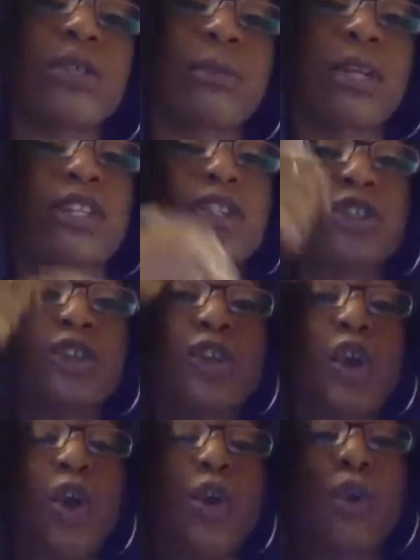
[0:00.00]

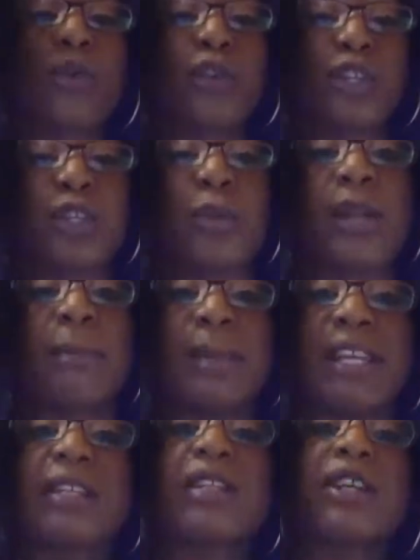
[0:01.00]
mixture over you and be
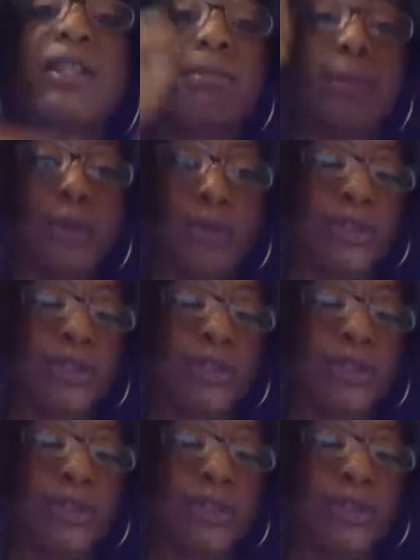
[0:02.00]
in a good mood.